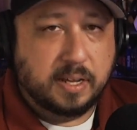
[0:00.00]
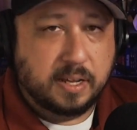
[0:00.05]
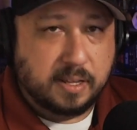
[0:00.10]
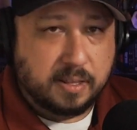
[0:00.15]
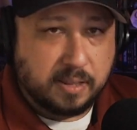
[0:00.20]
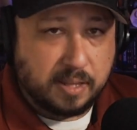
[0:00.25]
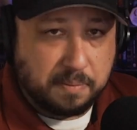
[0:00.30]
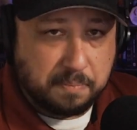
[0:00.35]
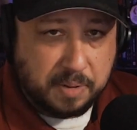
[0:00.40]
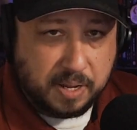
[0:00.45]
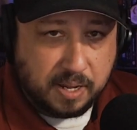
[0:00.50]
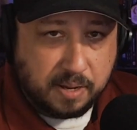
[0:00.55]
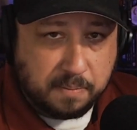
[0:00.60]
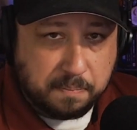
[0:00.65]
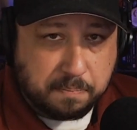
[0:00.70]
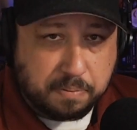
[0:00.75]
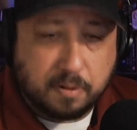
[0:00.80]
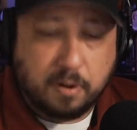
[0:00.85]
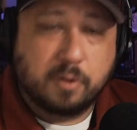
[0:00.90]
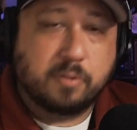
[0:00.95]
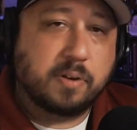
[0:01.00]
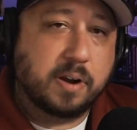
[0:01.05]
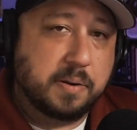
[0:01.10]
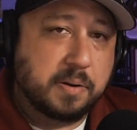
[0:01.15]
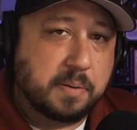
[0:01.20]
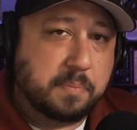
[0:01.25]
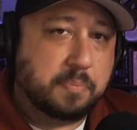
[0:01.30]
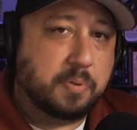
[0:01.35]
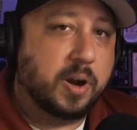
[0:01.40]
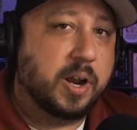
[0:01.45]
than being
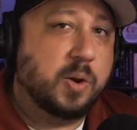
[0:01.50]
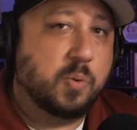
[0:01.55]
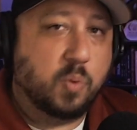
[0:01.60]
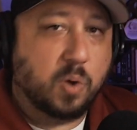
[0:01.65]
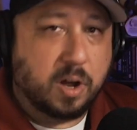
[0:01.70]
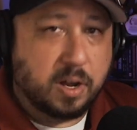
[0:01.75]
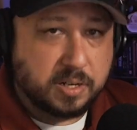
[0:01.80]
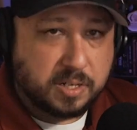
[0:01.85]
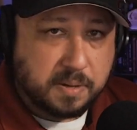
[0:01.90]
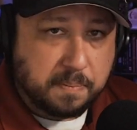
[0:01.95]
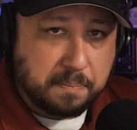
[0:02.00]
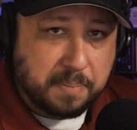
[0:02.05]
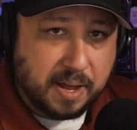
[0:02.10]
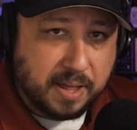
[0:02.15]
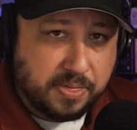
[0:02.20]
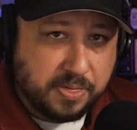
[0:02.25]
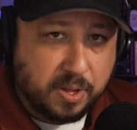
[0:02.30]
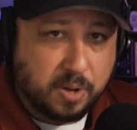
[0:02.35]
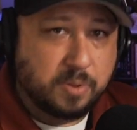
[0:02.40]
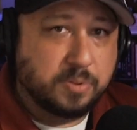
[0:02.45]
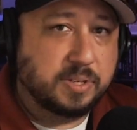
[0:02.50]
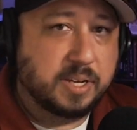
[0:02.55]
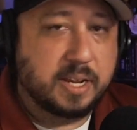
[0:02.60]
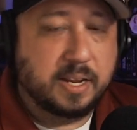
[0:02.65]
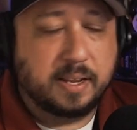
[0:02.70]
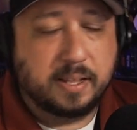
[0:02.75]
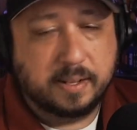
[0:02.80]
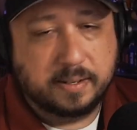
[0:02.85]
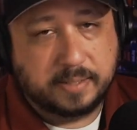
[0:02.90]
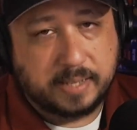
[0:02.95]
programmed and brainwashed by those
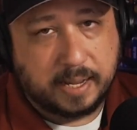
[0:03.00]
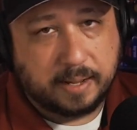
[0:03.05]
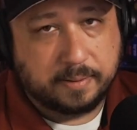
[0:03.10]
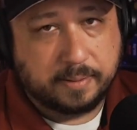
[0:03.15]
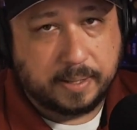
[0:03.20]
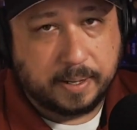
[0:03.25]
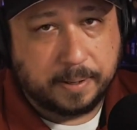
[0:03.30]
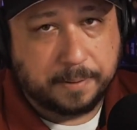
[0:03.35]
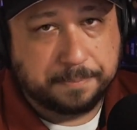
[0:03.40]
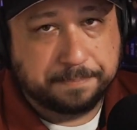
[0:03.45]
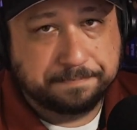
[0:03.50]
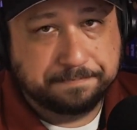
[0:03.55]
idiots out there.